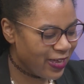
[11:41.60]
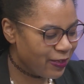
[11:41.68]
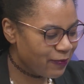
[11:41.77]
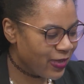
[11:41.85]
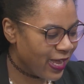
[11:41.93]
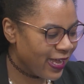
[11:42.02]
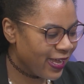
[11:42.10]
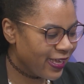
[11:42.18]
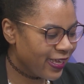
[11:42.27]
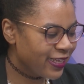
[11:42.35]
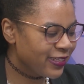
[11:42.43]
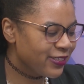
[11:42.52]
um,
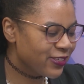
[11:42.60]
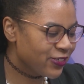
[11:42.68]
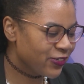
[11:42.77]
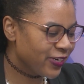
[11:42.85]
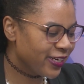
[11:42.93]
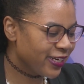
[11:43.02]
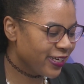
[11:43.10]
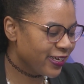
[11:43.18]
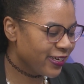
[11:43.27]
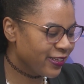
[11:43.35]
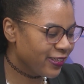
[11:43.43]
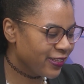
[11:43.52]
I
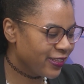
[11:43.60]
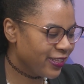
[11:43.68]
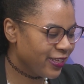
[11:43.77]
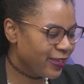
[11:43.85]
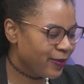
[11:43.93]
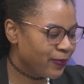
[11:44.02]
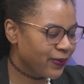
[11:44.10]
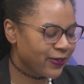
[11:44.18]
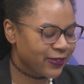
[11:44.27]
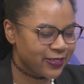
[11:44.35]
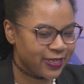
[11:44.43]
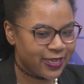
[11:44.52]
illustrated the
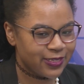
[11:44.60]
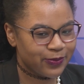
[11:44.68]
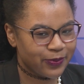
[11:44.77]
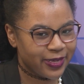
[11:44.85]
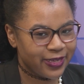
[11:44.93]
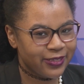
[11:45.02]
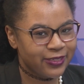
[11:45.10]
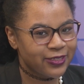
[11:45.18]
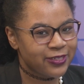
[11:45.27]
books as well.